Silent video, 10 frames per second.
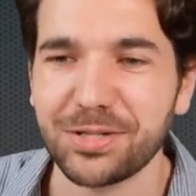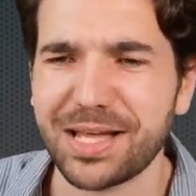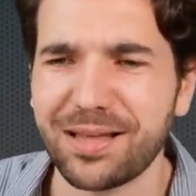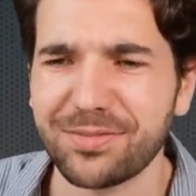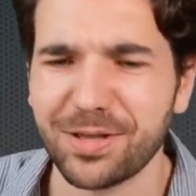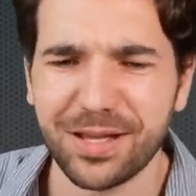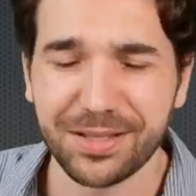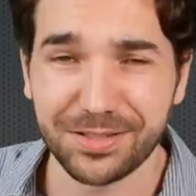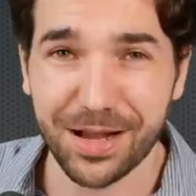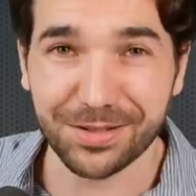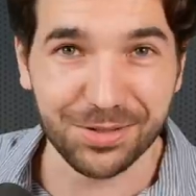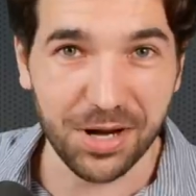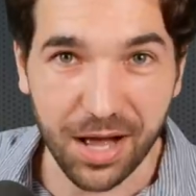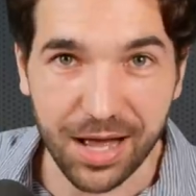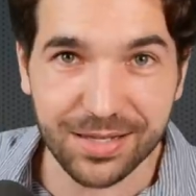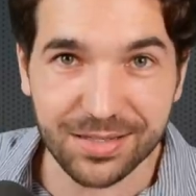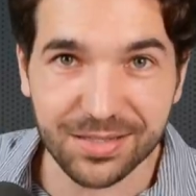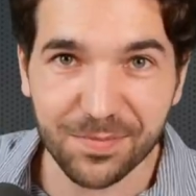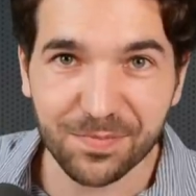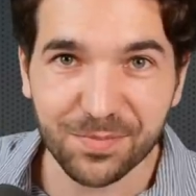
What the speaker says: You have Dr. Oz,